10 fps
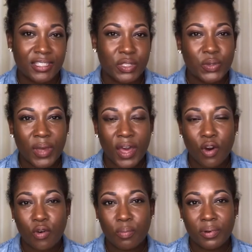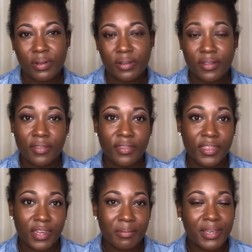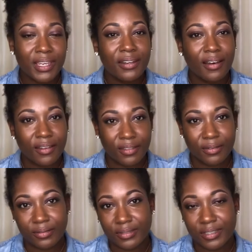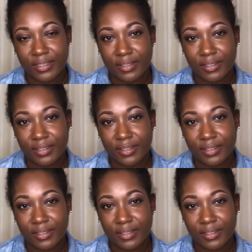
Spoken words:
to help them and others